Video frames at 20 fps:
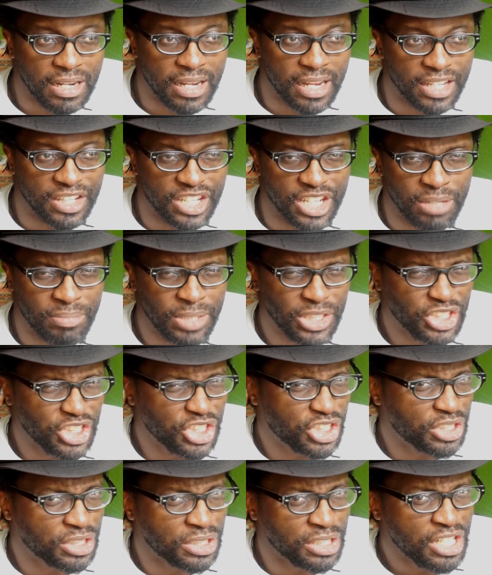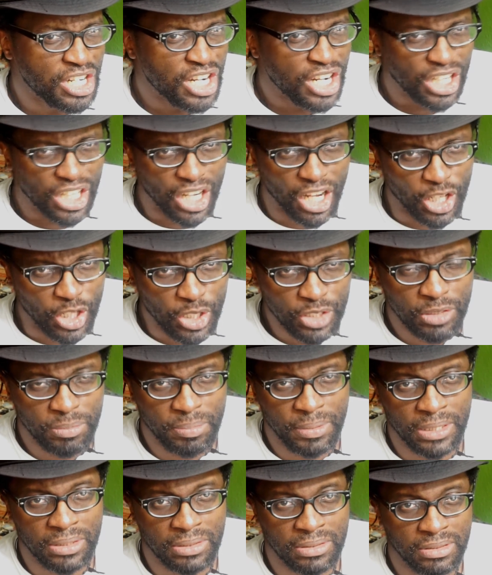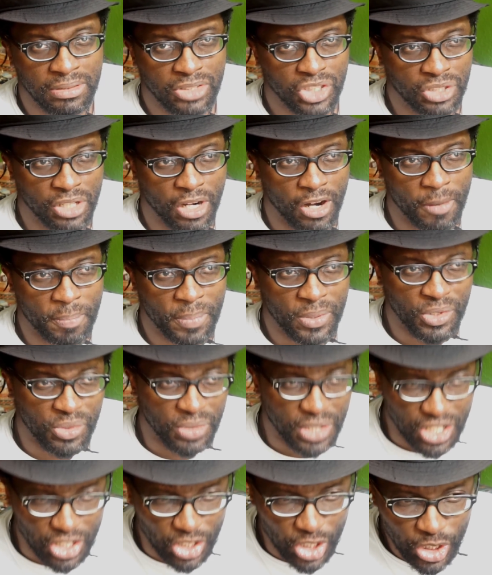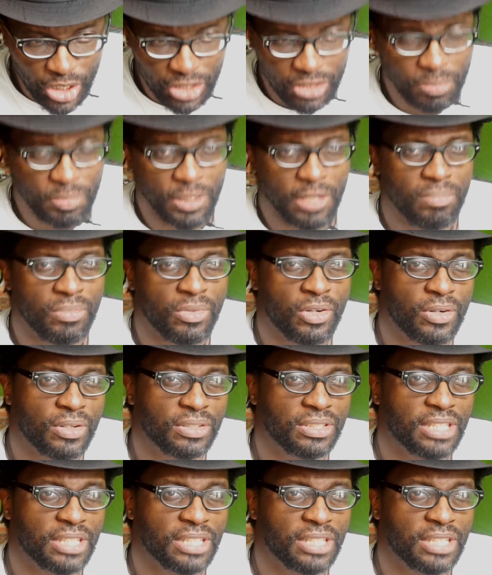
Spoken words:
and the images are a little bit sharper, you get a little bit more